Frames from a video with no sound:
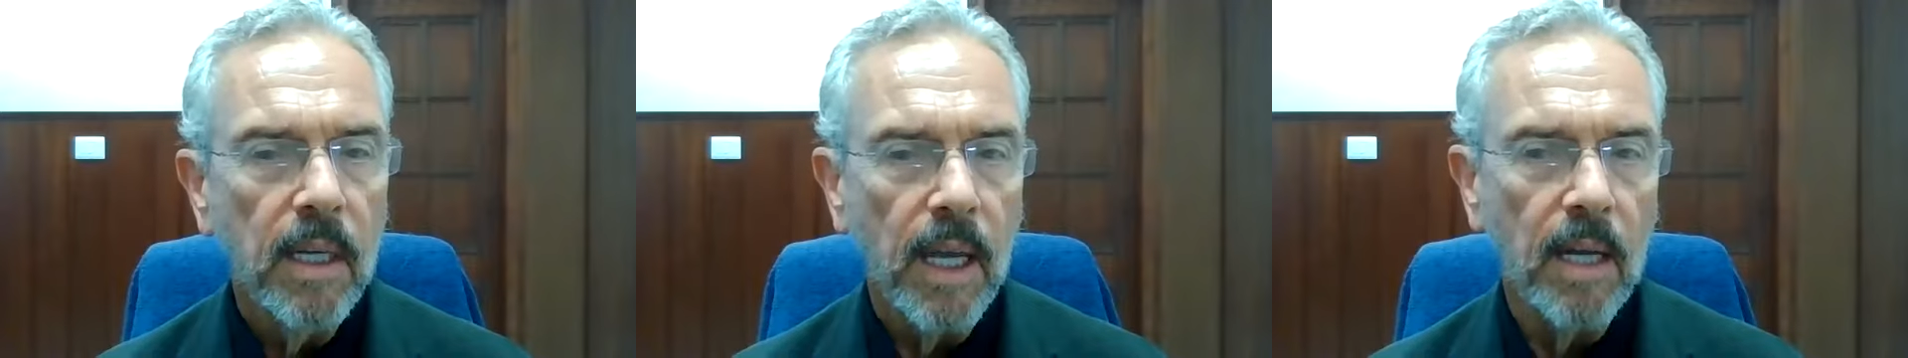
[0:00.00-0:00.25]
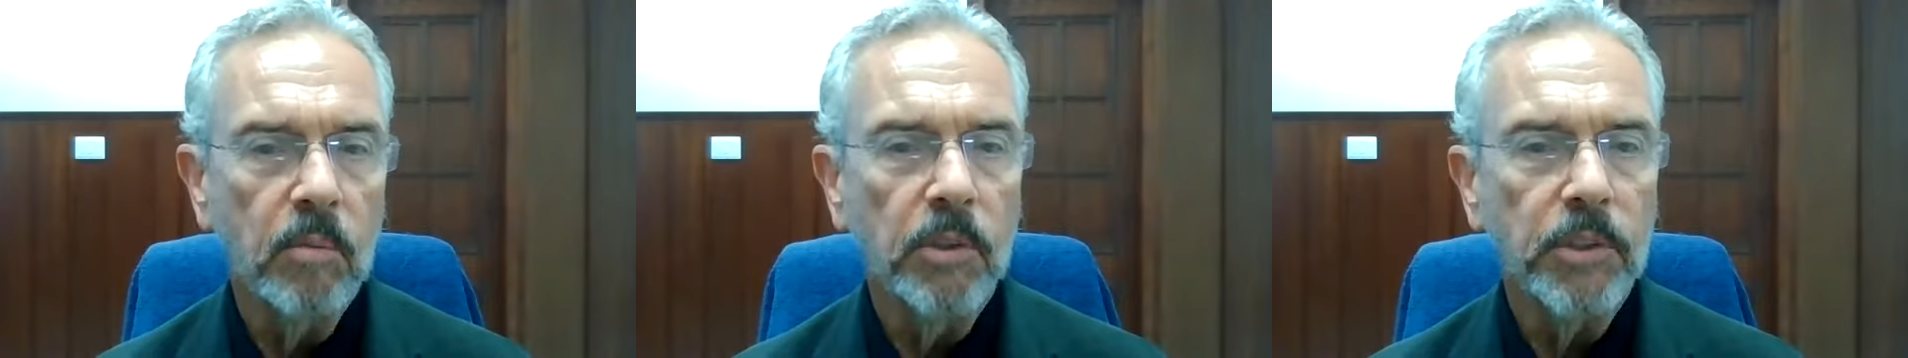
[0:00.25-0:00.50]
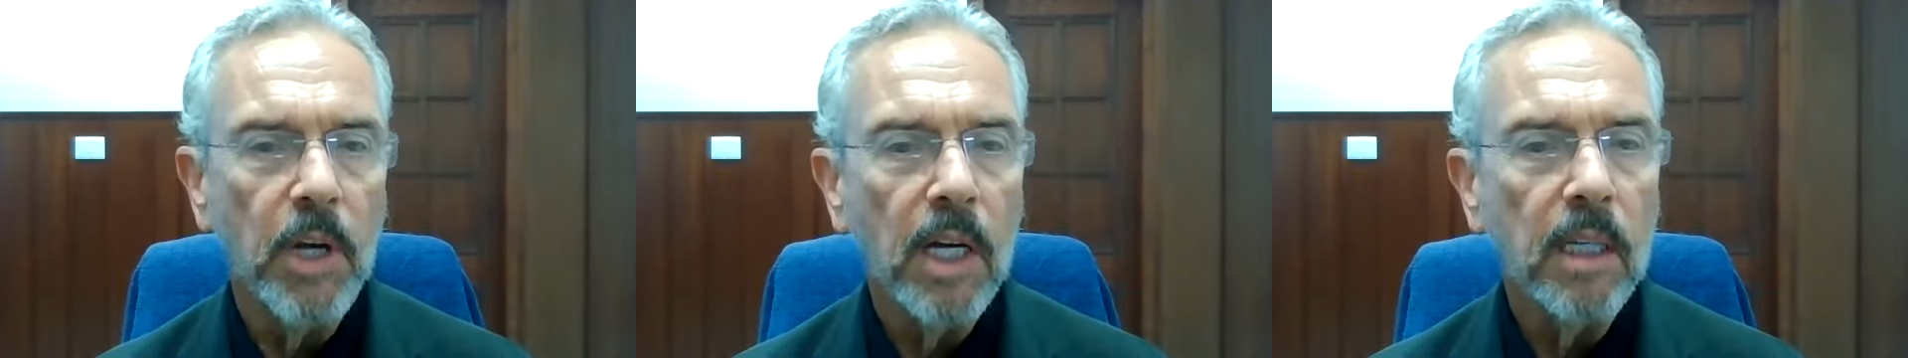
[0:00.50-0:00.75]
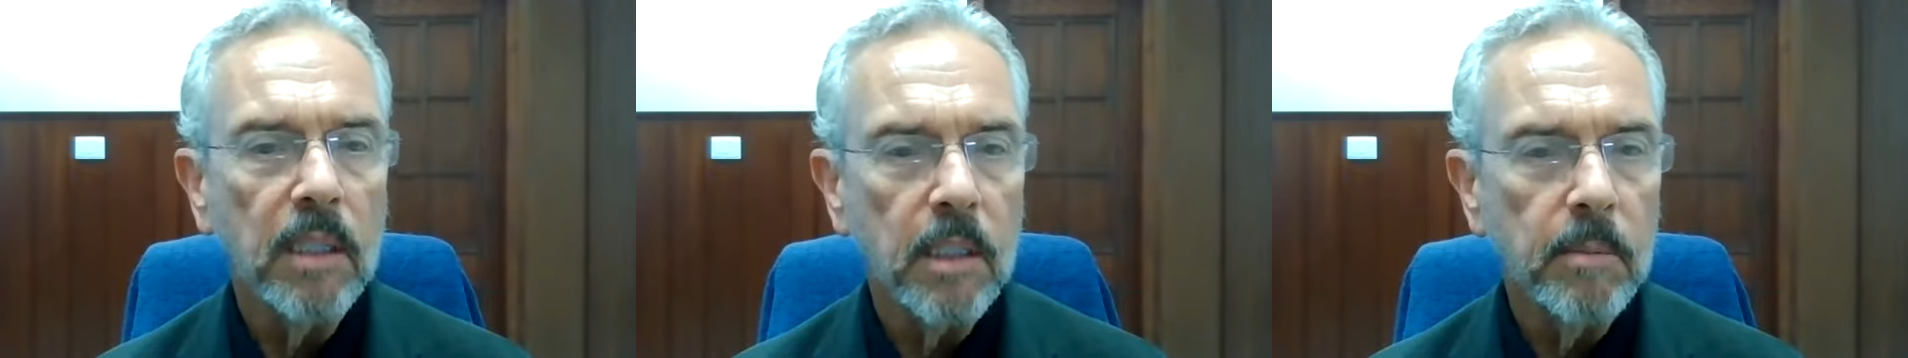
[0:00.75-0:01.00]
and we'll talk
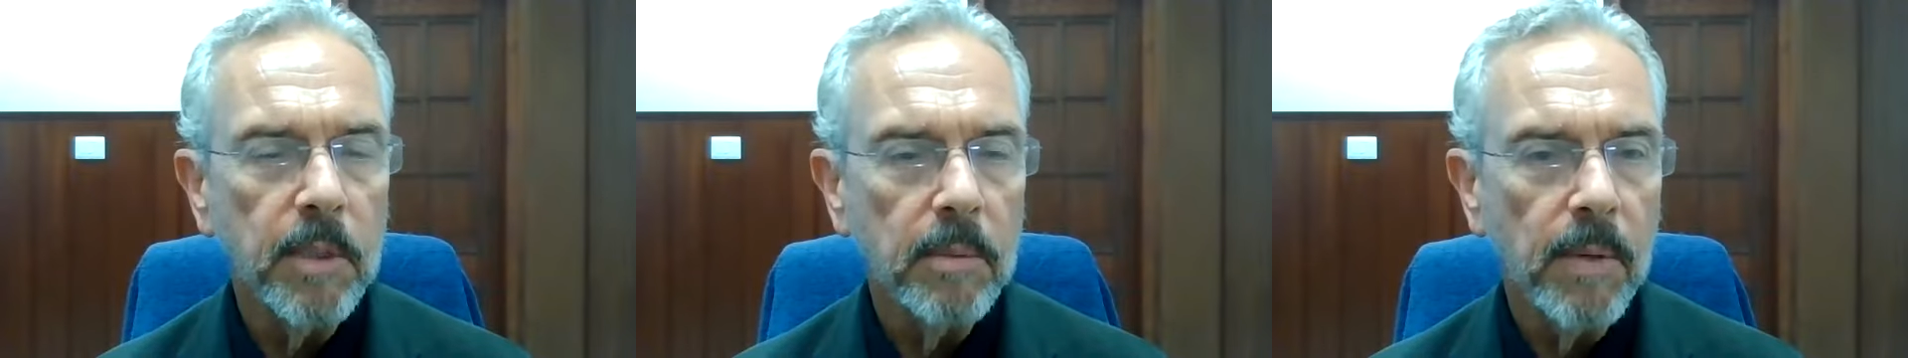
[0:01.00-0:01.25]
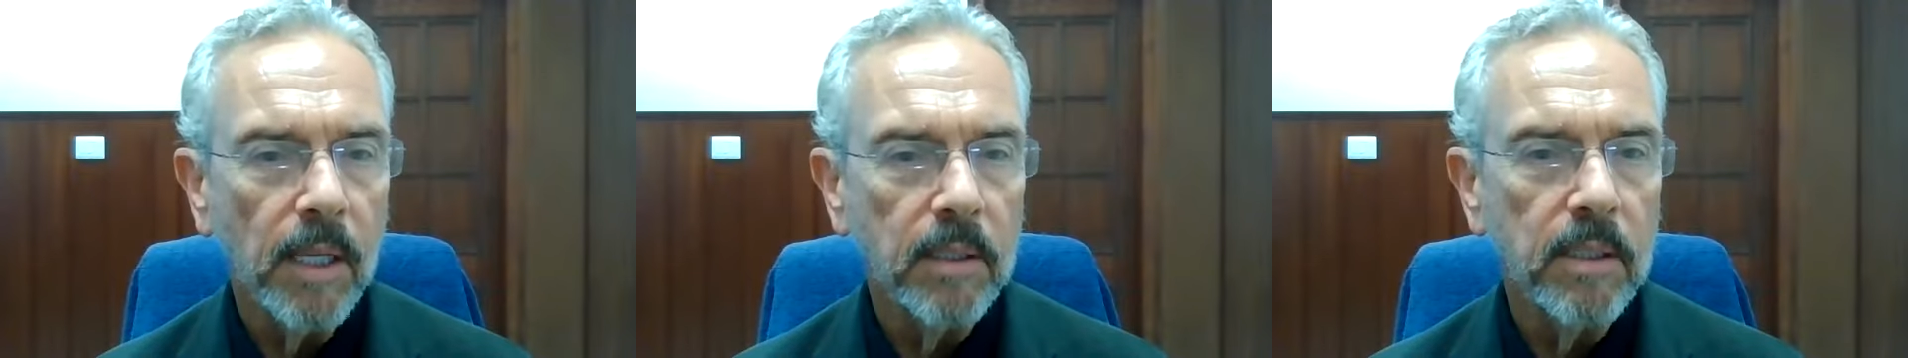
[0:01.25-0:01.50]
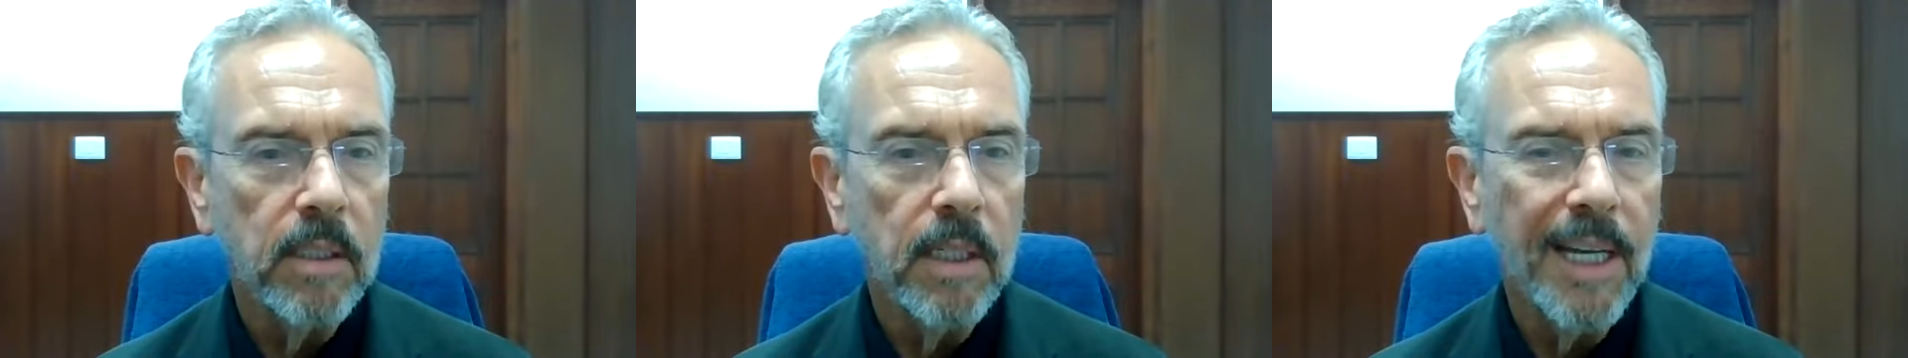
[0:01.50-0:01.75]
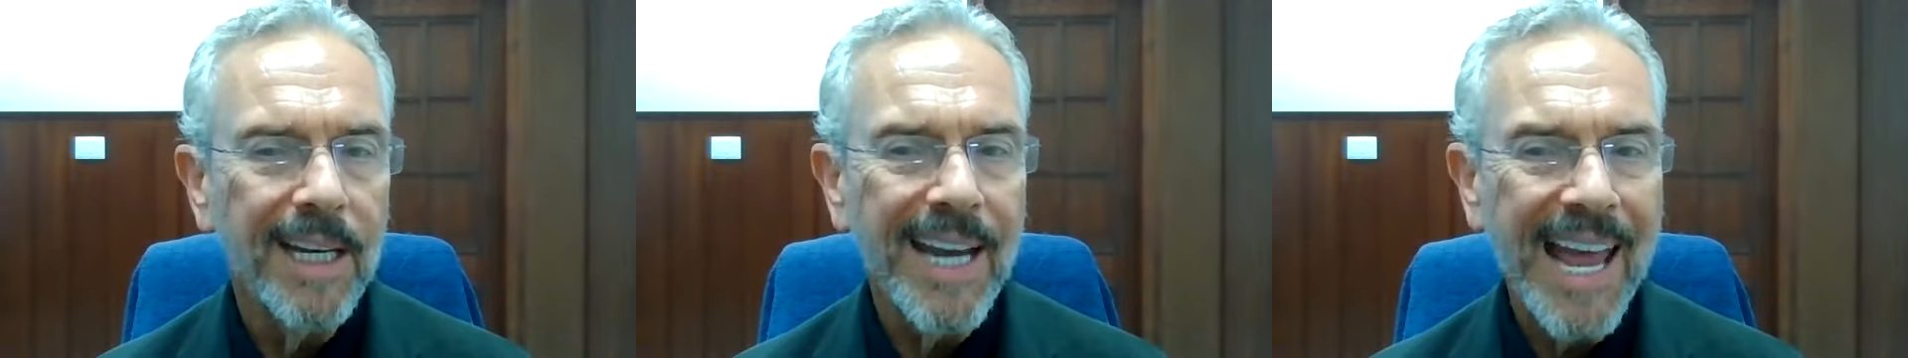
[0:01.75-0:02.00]
a little bit about the
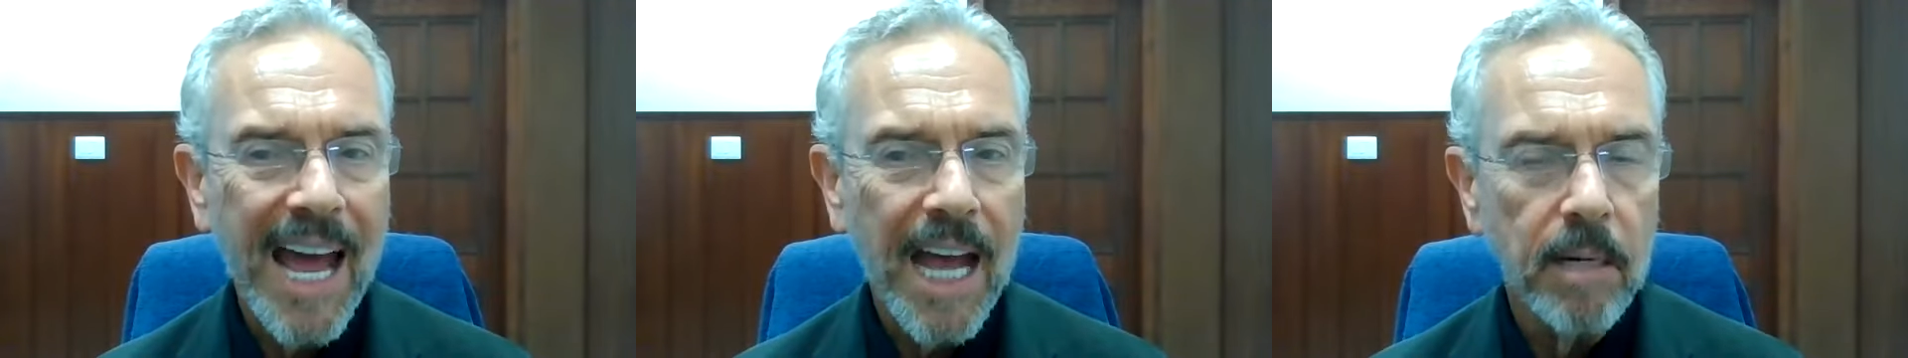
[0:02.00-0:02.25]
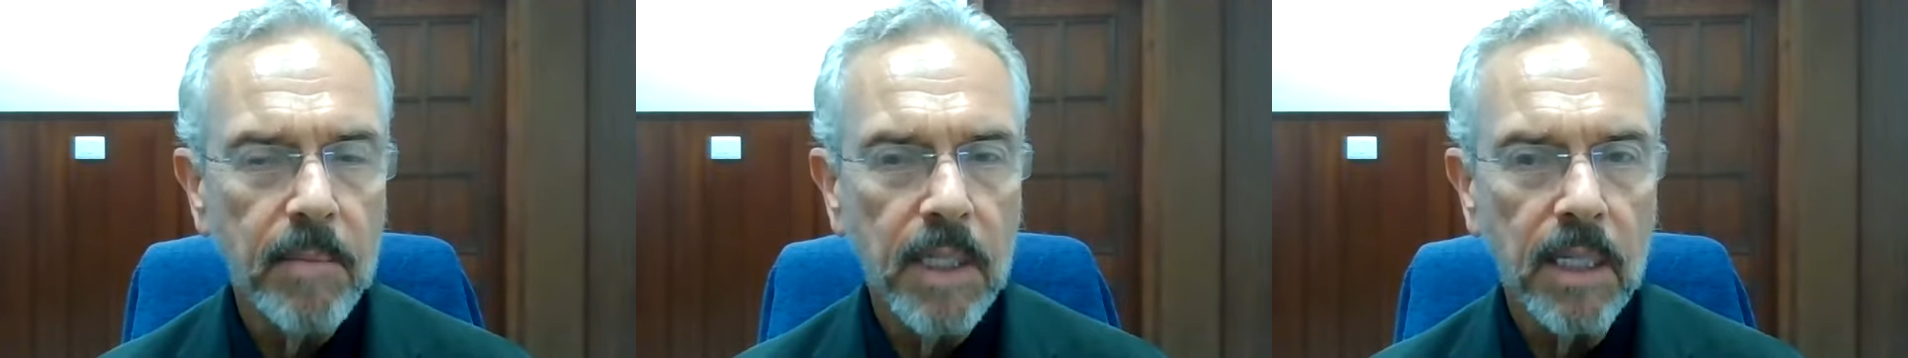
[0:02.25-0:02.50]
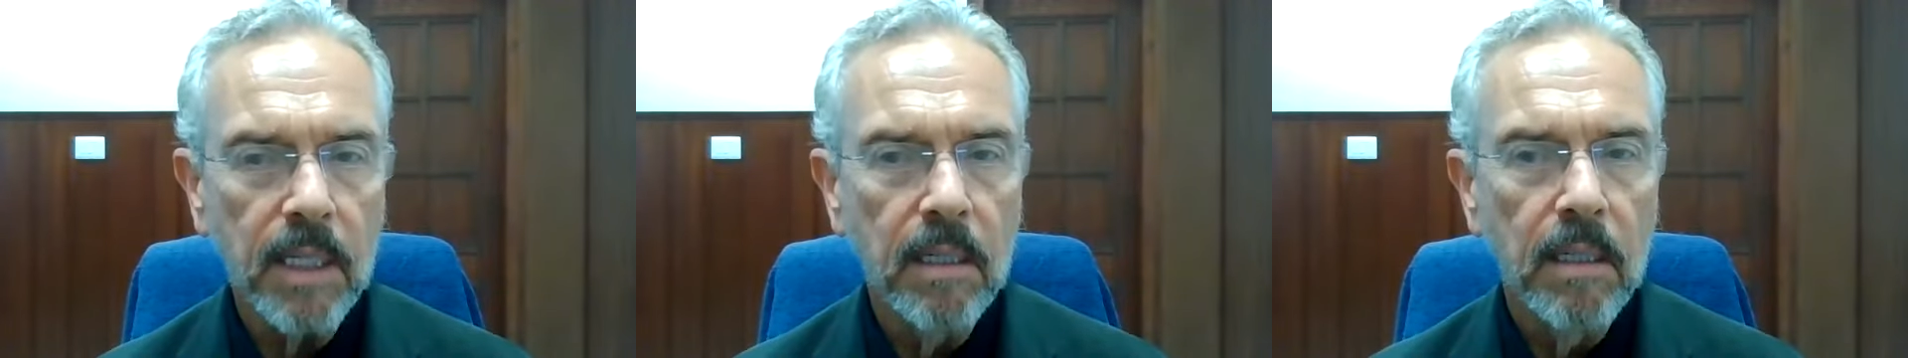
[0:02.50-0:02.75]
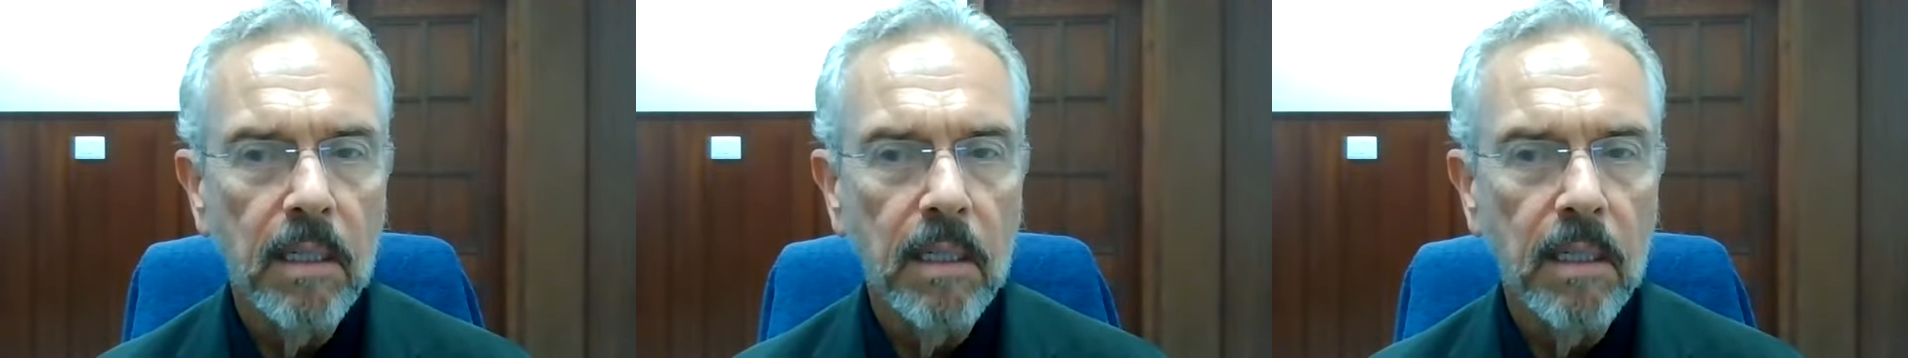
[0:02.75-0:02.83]
anatomy